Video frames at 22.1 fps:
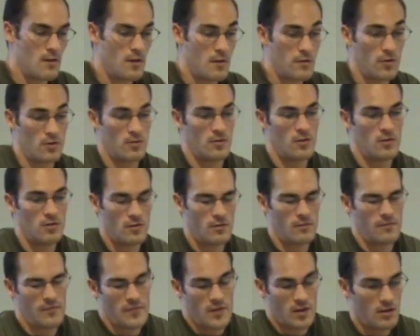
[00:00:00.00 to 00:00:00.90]
From
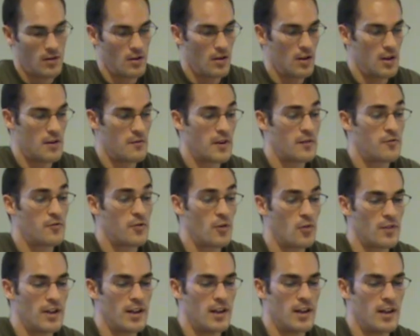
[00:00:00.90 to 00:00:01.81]

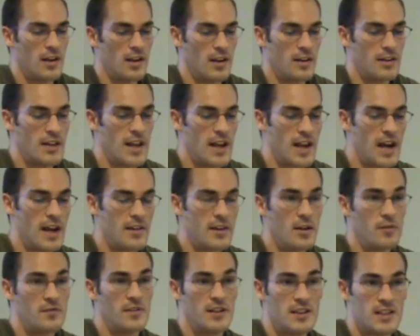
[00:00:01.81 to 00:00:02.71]
the
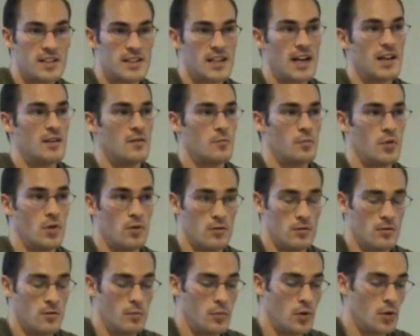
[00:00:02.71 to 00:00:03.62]
idea of the design point
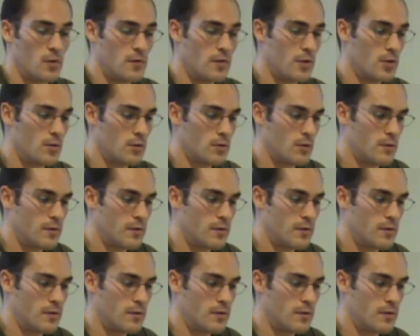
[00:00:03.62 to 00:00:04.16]
of view,